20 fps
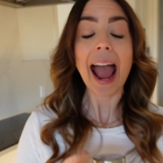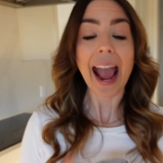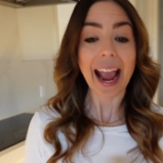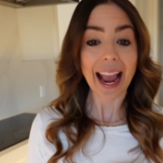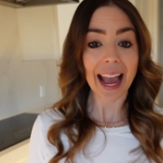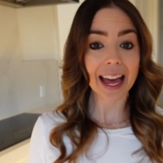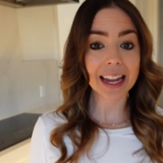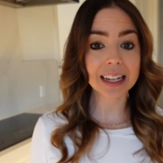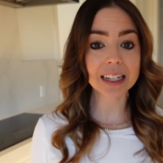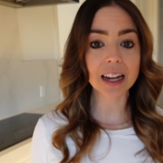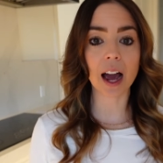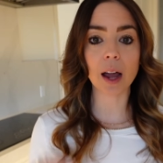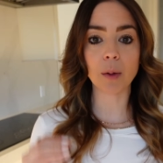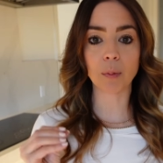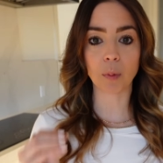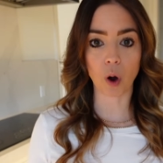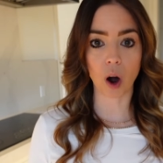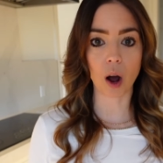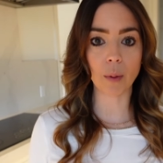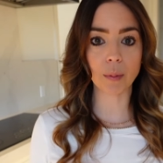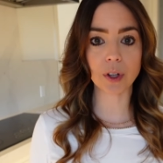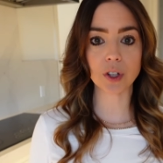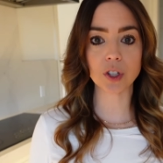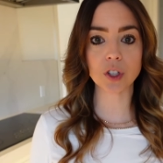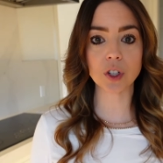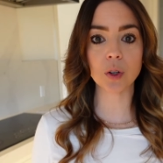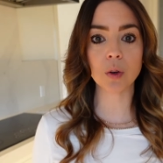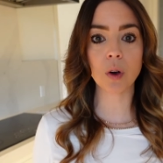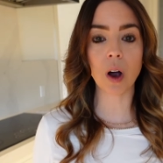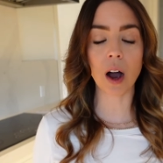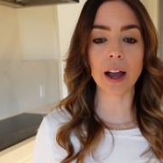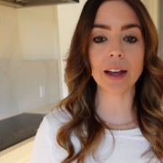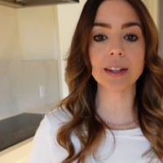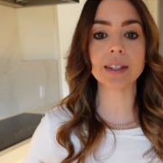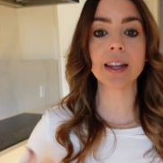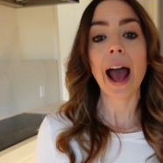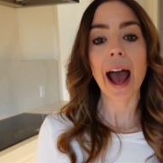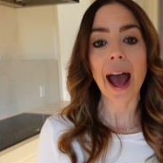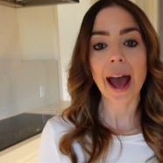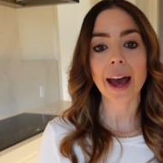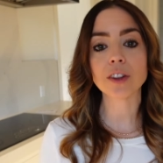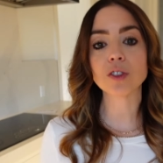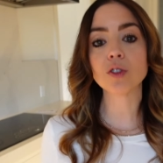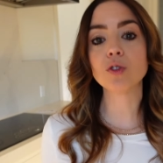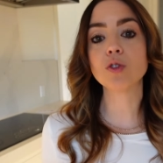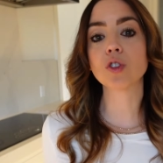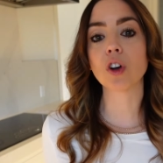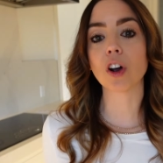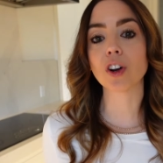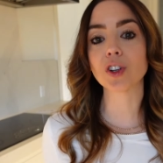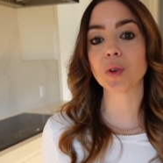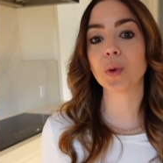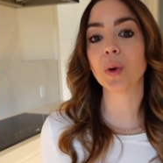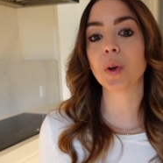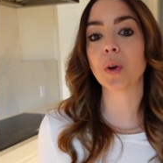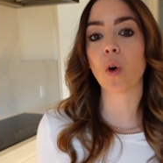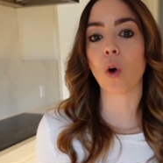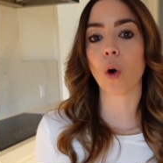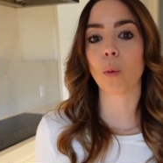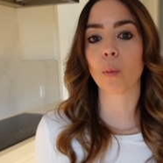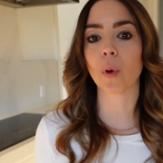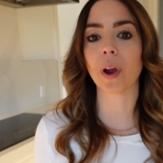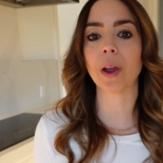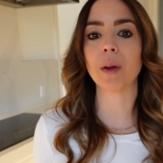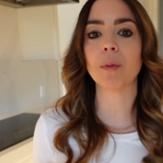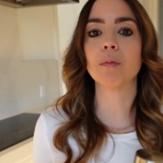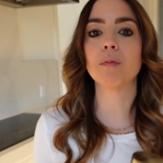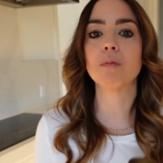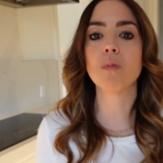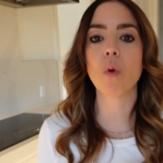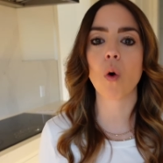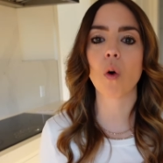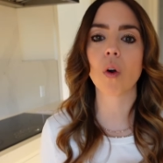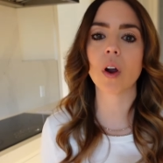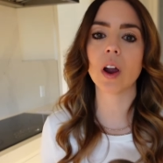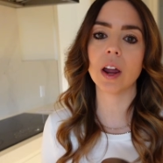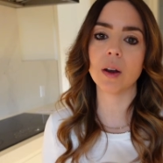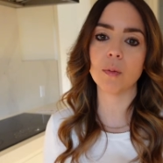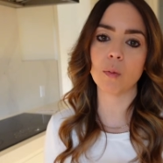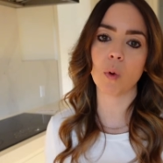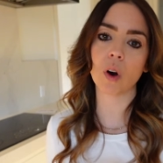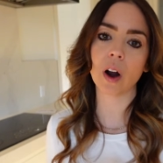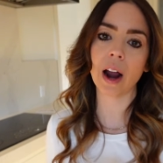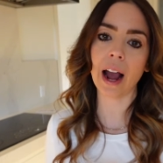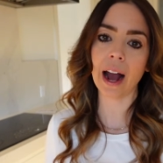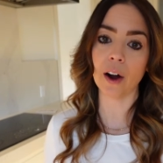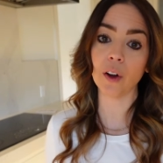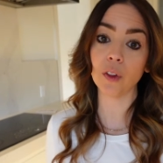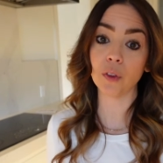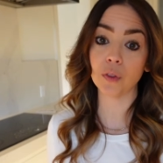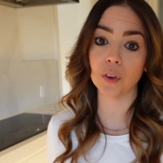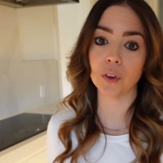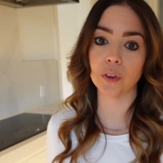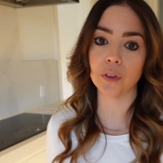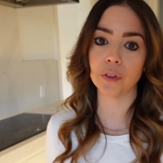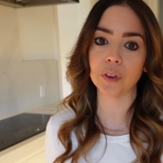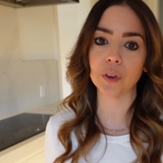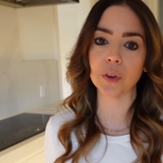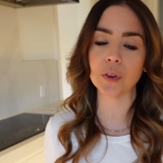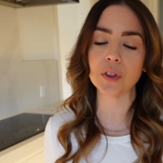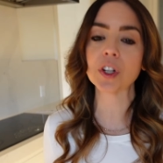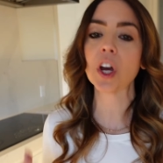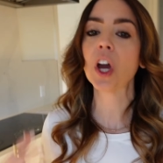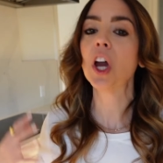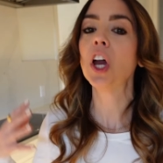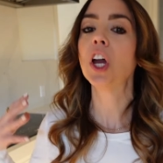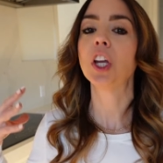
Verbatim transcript: And I promise you guys, as you start to incorporate more and more healthful foods,